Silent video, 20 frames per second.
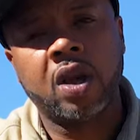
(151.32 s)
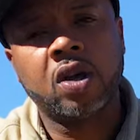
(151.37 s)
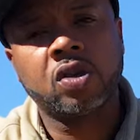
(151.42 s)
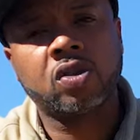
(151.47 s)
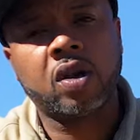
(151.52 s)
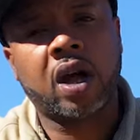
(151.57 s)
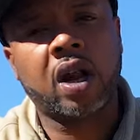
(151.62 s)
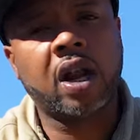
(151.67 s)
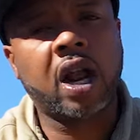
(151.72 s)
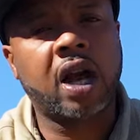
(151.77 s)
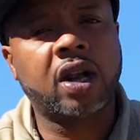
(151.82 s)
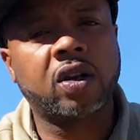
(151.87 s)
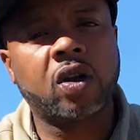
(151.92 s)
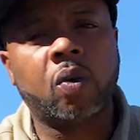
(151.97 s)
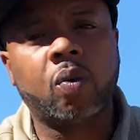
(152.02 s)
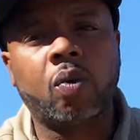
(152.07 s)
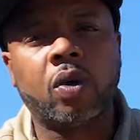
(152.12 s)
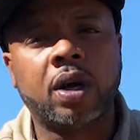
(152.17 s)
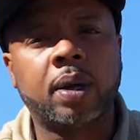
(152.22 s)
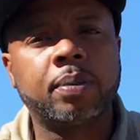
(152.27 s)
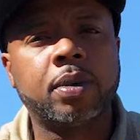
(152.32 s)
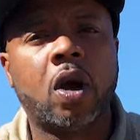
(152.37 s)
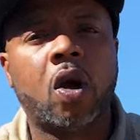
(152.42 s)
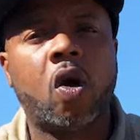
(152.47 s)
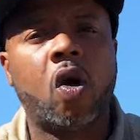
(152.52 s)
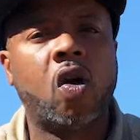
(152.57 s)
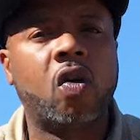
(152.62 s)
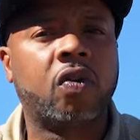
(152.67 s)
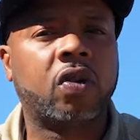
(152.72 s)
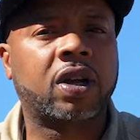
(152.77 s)
So I don't want him to
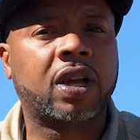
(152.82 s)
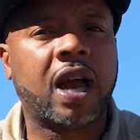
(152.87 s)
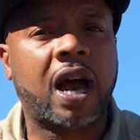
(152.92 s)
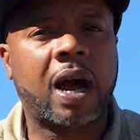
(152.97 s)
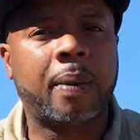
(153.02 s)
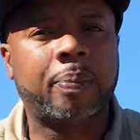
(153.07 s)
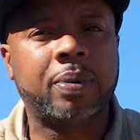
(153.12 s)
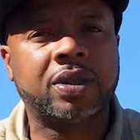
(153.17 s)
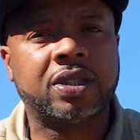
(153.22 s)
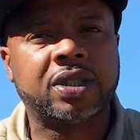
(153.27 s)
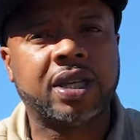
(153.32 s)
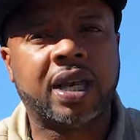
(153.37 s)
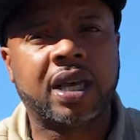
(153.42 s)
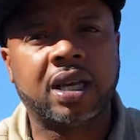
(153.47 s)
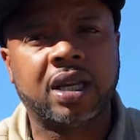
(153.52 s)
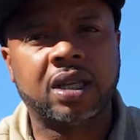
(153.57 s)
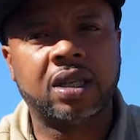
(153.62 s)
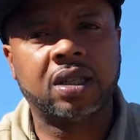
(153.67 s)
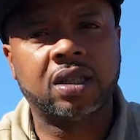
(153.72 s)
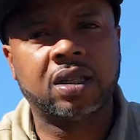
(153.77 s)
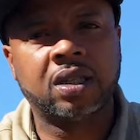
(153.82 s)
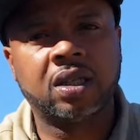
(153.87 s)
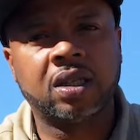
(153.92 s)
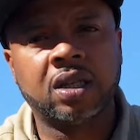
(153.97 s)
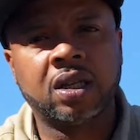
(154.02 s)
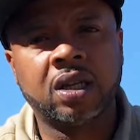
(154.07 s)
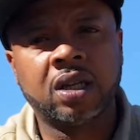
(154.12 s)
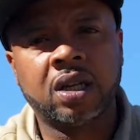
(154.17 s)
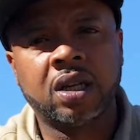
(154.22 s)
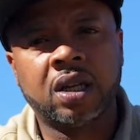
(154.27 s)
overcompensate.
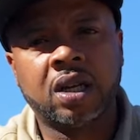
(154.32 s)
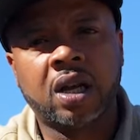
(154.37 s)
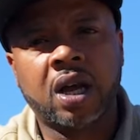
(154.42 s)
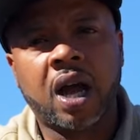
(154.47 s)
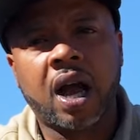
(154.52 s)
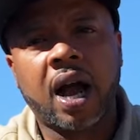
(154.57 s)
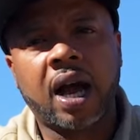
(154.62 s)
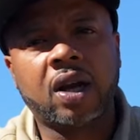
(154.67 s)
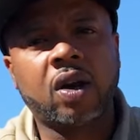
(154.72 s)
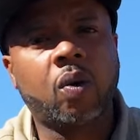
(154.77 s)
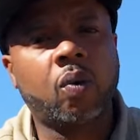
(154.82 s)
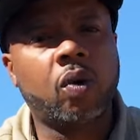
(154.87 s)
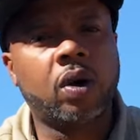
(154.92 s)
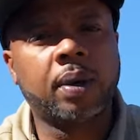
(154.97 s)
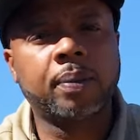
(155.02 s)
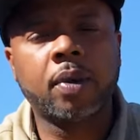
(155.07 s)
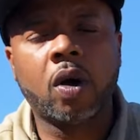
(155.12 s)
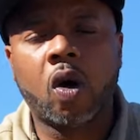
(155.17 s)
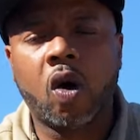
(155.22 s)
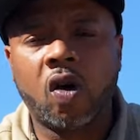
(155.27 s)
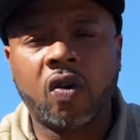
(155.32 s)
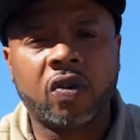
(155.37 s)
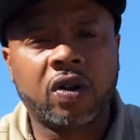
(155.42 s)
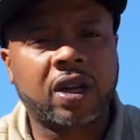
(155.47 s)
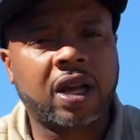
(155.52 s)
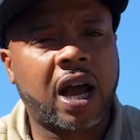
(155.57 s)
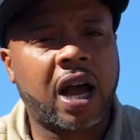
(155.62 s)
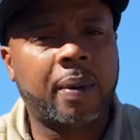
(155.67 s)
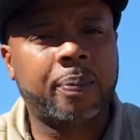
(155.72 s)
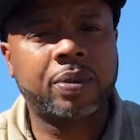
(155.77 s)
I don't want him to
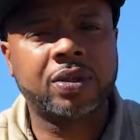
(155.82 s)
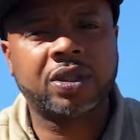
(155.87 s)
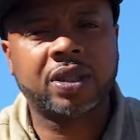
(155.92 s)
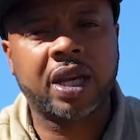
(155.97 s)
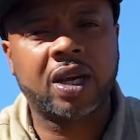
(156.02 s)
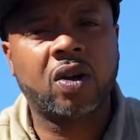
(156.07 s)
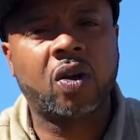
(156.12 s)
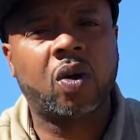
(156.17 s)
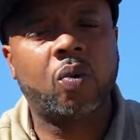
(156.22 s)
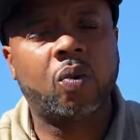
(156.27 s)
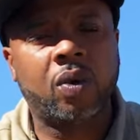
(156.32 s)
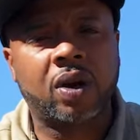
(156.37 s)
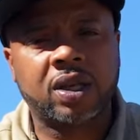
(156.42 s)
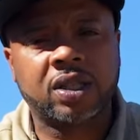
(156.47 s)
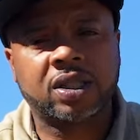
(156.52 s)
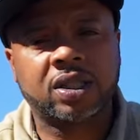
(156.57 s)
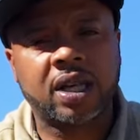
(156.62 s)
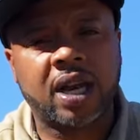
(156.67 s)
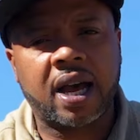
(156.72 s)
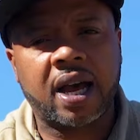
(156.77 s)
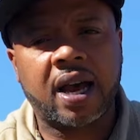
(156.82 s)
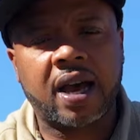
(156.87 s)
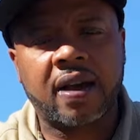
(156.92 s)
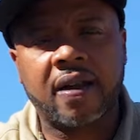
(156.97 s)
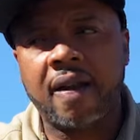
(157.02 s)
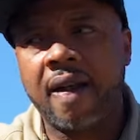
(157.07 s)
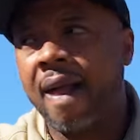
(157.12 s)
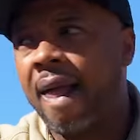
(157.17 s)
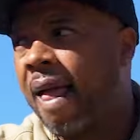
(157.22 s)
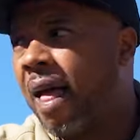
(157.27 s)
overcompensate on one side.
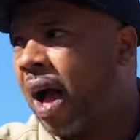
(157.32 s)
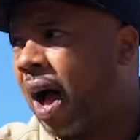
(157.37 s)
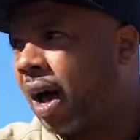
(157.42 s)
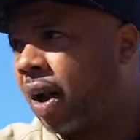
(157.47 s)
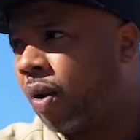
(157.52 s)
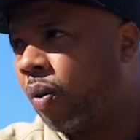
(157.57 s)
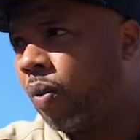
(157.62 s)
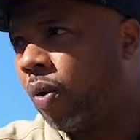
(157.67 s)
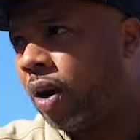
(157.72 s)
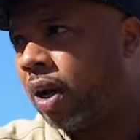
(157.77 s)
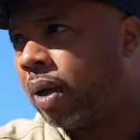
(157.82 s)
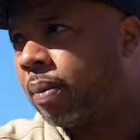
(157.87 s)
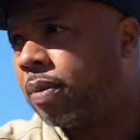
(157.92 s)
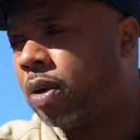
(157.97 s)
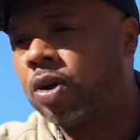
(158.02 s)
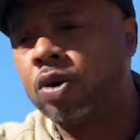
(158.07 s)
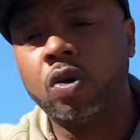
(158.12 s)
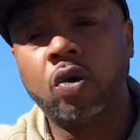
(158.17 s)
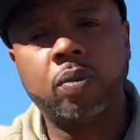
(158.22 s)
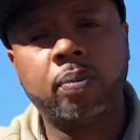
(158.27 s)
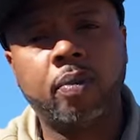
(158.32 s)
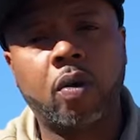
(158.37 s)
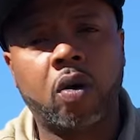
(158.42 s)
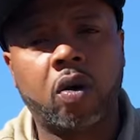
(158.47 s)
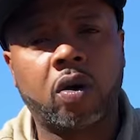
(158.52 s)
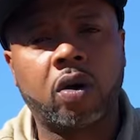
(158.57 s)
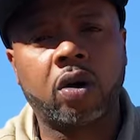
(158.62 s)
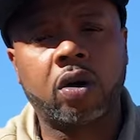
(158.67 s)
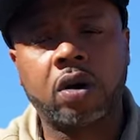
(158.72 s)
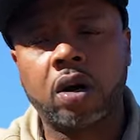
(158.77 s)
I don't want him to do
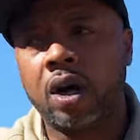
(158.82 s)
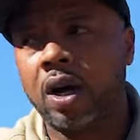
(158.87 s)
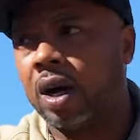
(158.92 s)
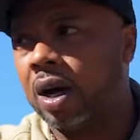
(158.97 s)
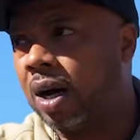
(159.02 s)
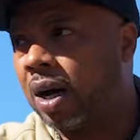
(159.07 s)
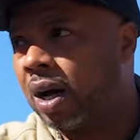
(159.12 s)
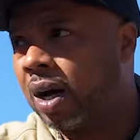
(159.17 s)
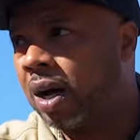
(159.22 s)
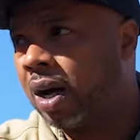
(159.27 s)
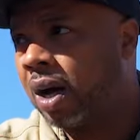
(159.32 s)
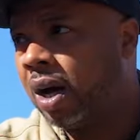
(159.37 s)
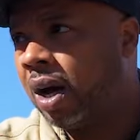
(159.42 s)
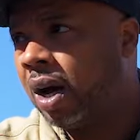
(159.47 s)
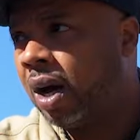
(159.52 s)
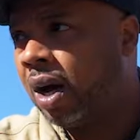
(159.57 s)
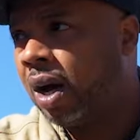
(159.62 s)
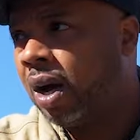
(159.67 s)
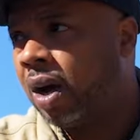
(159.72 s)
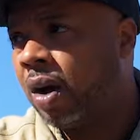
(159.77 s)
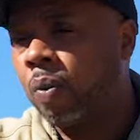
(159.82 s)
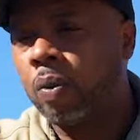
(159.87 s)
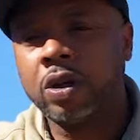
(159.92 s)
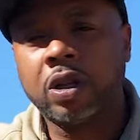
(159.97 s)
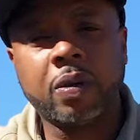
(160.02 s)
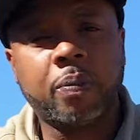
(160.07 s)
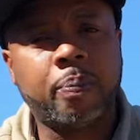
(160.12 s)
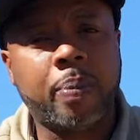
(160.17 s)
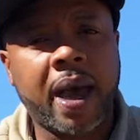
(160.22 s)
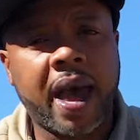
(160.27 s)
more with
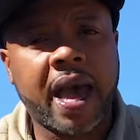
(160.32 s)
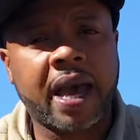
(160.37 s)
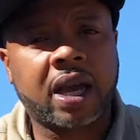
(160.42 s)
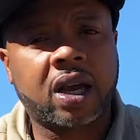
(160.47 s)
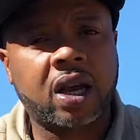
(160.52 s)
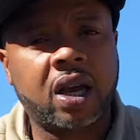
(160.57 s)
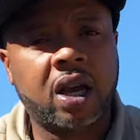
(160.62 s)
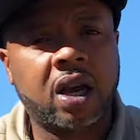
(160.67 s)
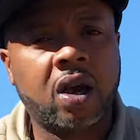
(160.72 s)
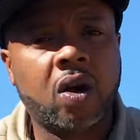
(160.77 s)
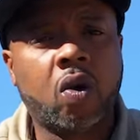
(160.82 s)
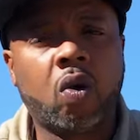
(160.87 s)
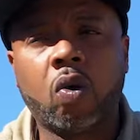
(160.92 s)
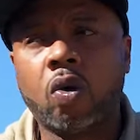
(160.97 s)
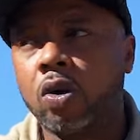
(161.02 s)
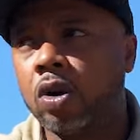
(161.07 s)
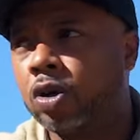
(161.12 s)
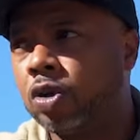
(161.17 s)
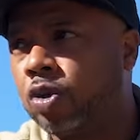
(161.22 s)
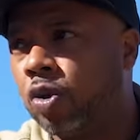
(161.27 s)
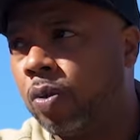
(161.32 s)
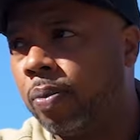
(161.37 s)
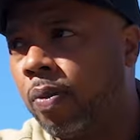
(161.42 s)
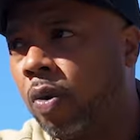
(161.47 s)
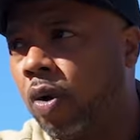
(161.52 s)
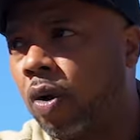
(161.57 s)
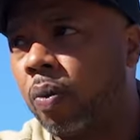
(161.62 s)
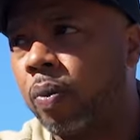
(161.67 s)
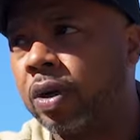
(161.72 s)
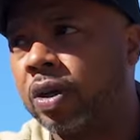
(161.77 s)
the back or do
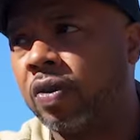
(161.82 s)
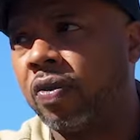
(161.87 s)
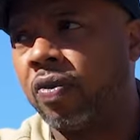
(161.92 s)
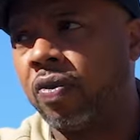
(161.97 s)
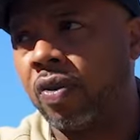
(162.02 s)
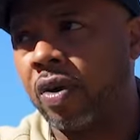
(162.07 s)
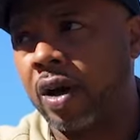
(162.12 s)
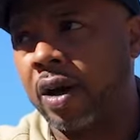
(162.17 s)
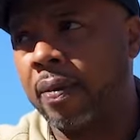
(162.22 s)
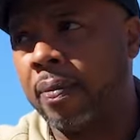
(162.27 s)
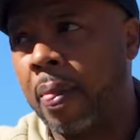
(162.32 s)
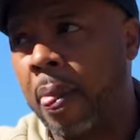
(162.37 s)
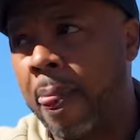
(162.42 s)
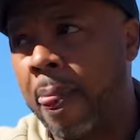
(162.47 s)
more with the front,